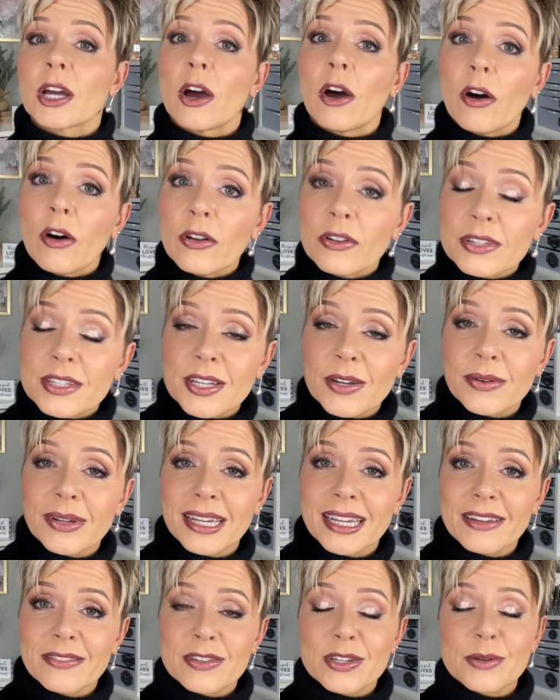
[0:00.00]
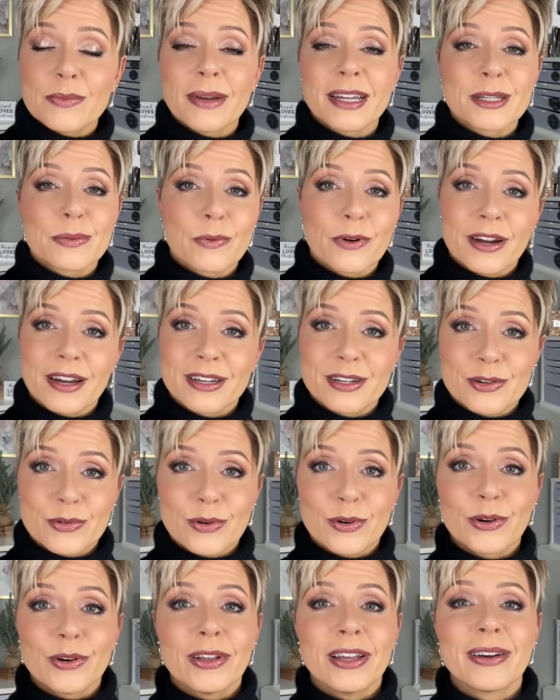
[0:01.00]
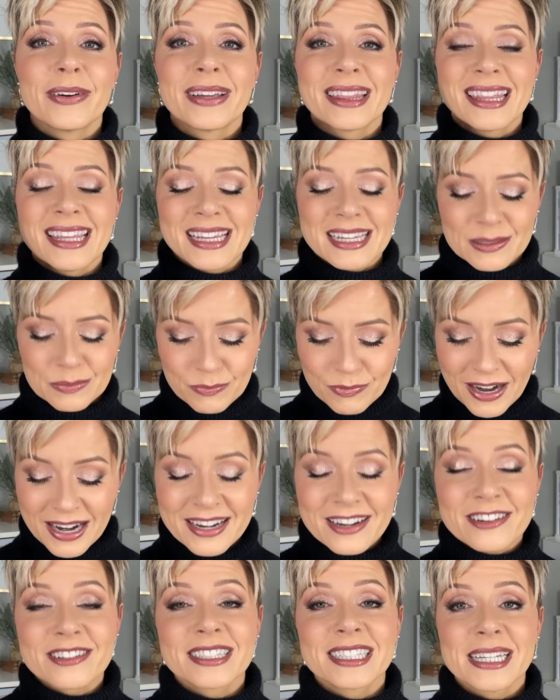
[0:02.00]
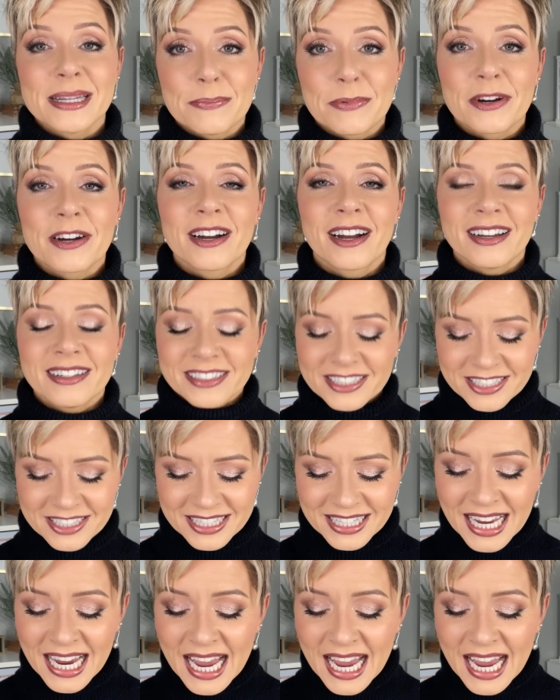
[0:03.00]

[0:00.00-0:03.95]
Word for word: Also, it gives you much more control with these brighter, deeper colors.